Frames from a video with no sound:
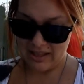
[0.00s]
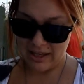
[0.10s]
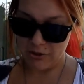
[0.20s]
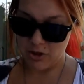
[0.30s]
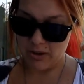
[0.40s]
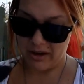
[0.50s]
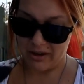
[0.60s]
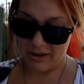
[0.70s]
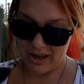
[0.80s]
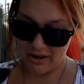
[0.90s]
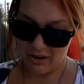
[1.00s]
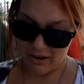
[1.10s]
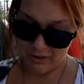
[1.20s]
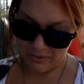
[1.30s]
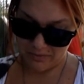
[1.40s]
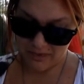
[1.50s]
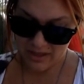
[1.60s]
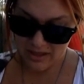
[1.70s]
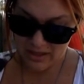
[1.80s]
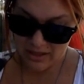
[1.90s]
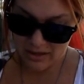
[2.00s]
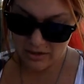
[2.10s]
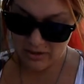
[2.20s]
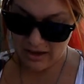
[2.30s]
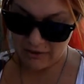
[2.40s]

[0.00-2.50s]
language barrier and all. Soon